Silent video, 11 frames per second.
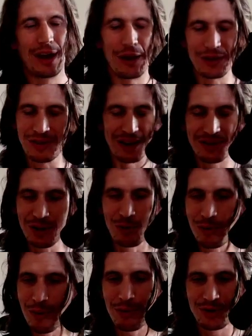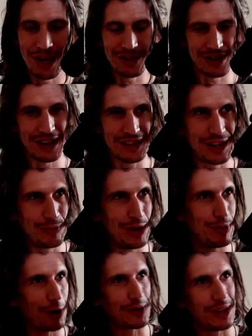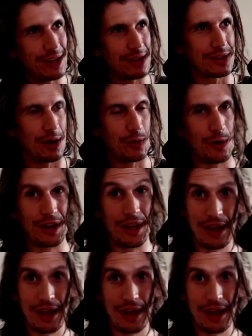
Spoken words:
I still remember Jason asking me about the King Song one